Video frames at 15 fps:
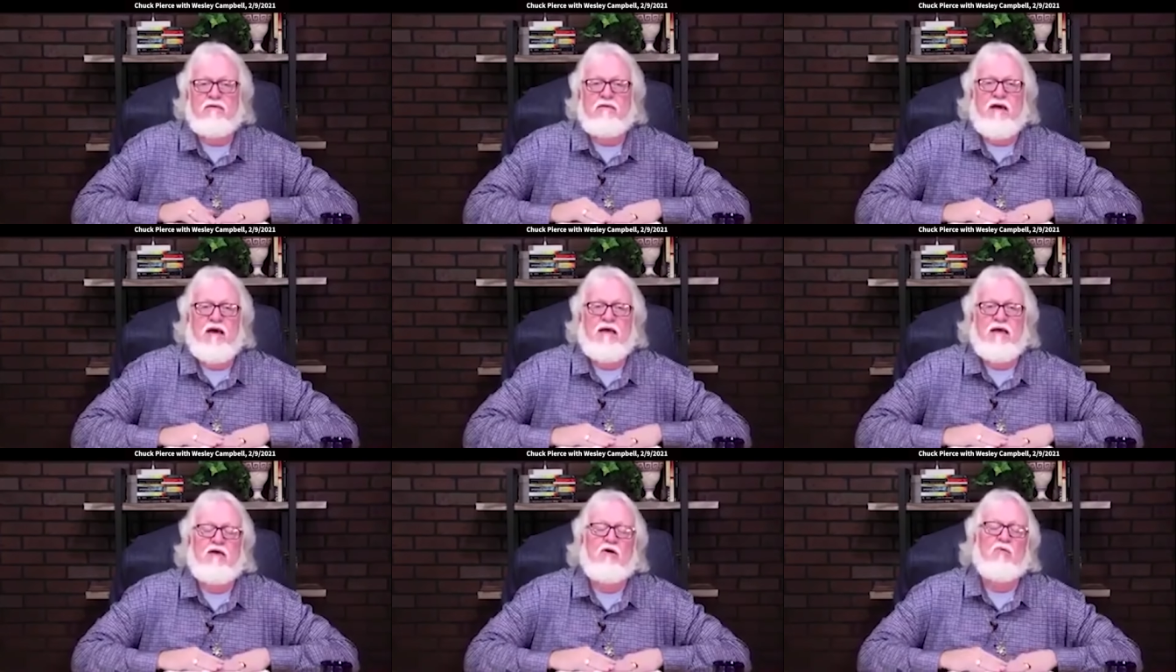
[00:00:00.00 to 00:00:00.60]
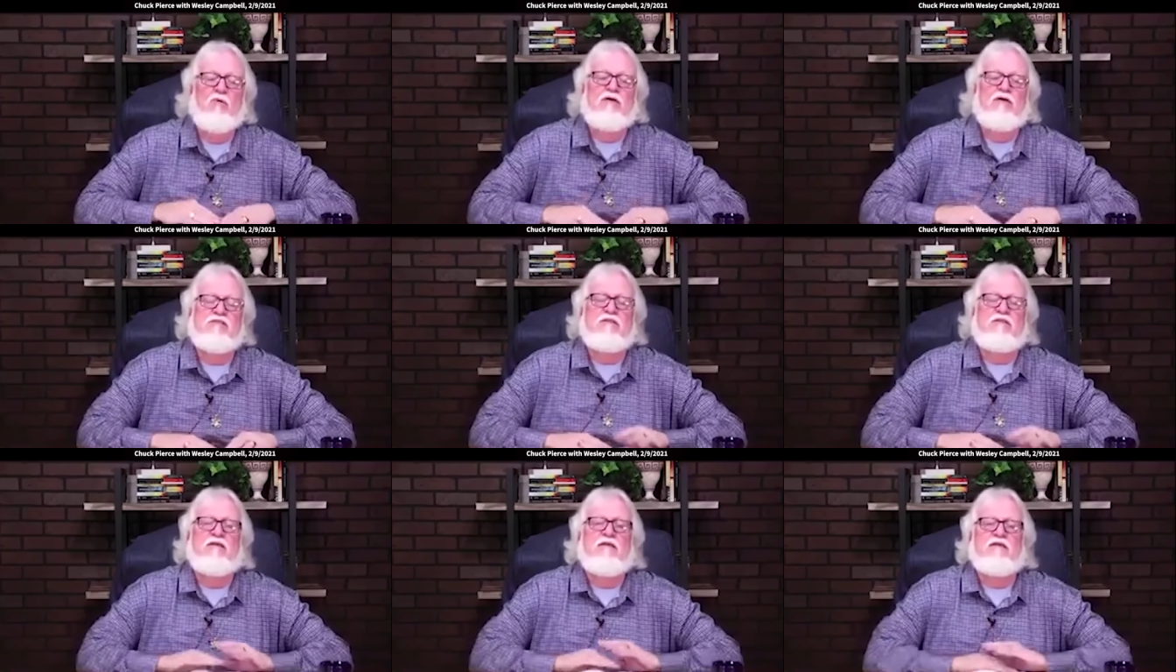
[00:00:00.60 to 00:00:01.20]
I know
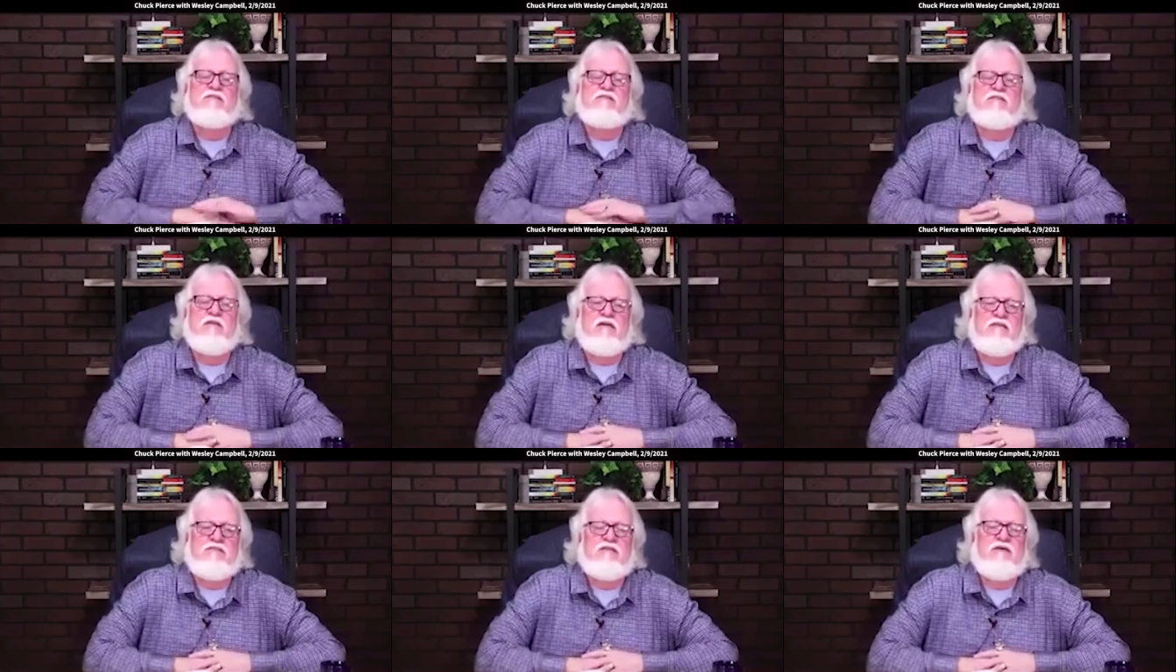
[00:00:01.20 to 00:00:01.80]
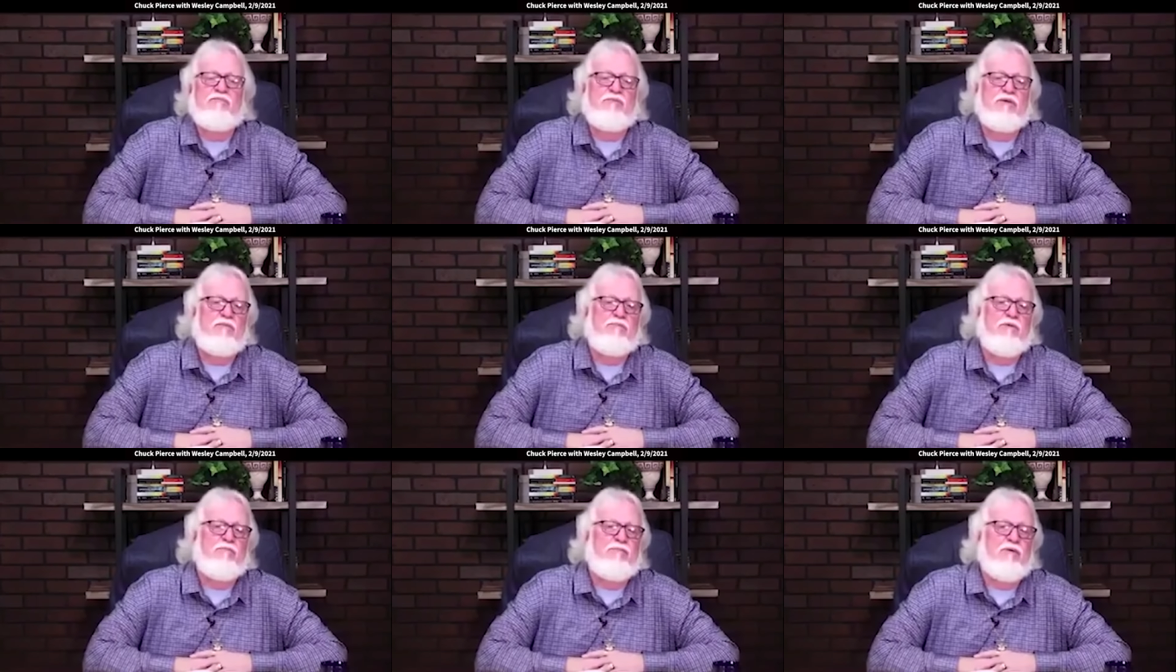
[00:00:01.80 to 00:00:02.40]
Wesley and Stacey have been a
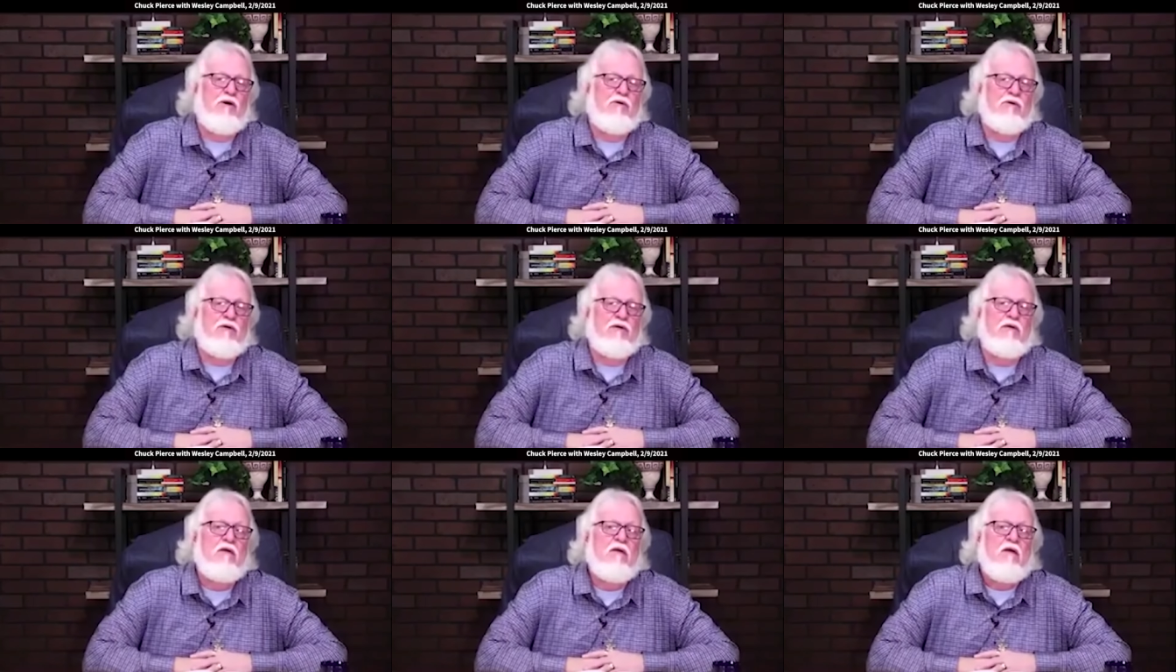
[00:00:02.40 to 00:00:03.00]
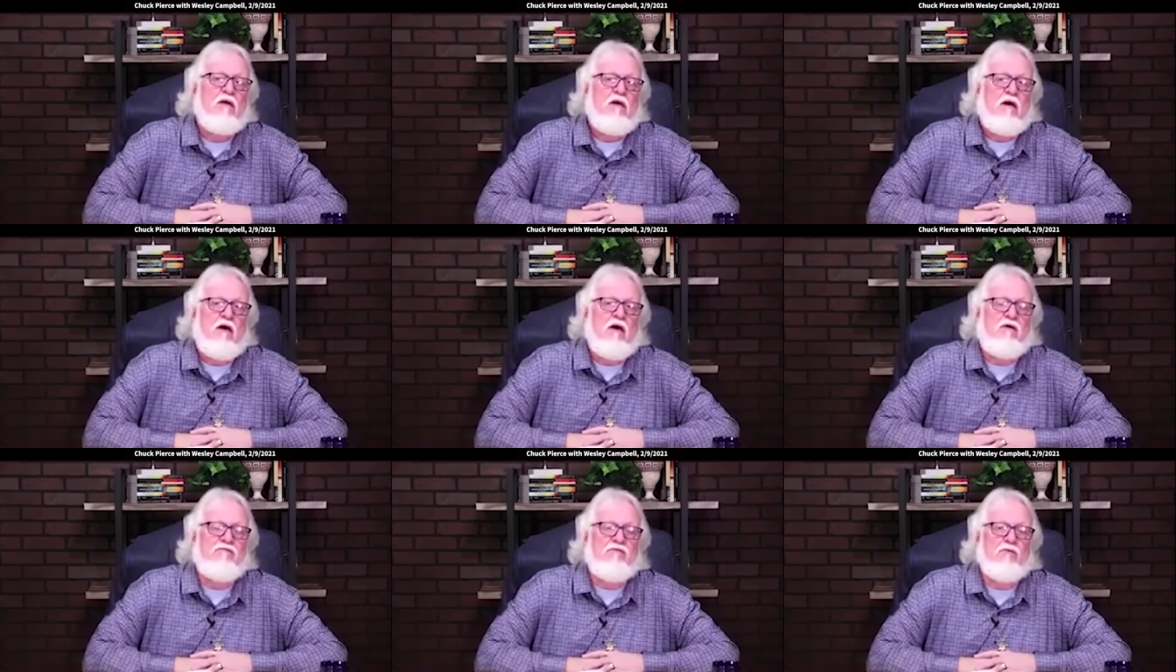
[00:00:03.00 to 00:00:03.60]
proponent
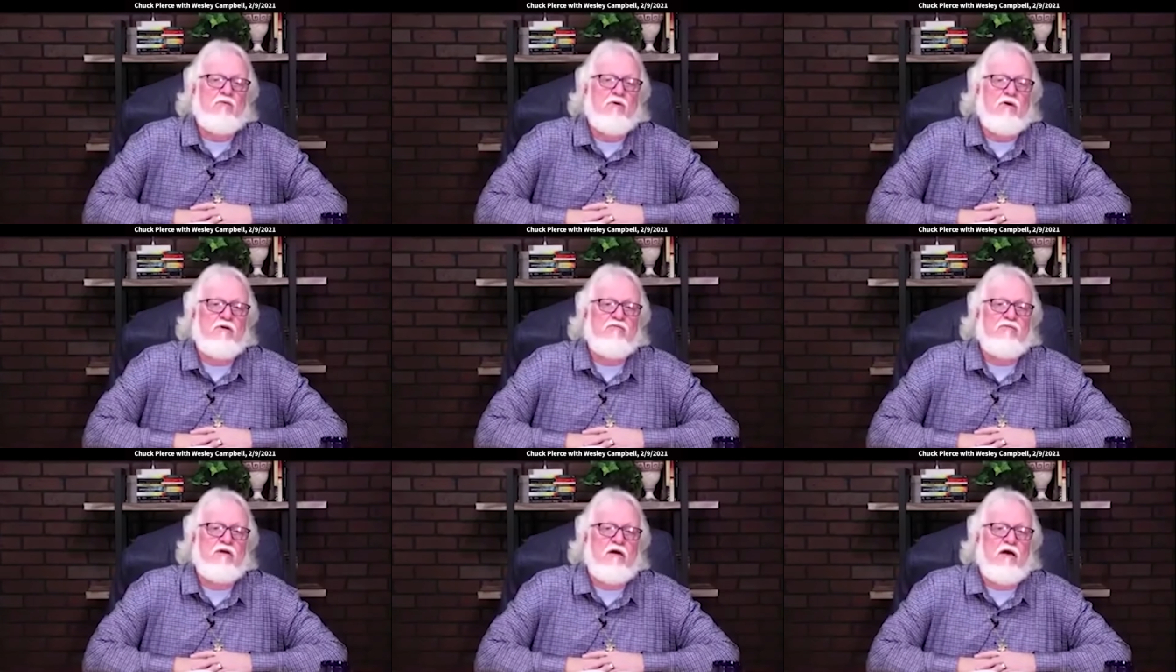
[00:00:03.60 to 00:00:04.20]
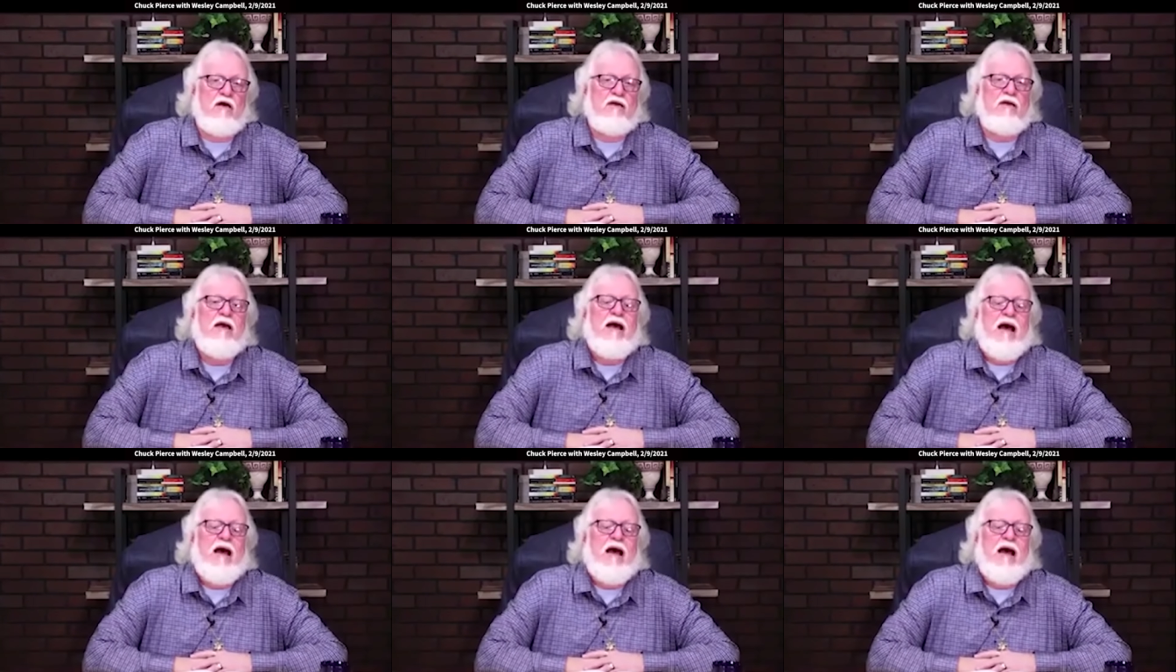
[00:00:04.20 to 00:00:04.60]
of the Word of God.